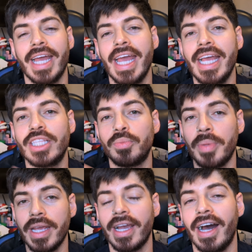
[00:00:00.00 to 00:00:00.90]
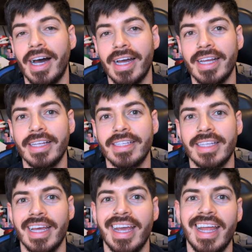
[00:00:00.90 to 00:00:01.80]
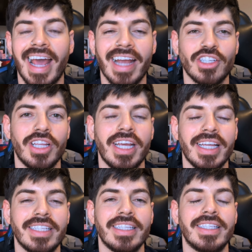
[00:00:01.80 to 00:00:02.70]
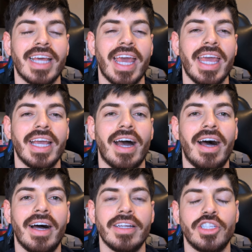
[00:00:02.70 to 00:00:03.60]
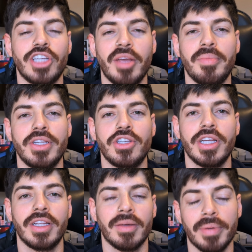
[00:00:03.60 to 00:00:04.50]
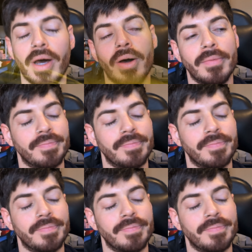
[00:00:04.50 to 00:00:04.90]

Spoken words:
it's because it actually is a take on JPG Le Beau.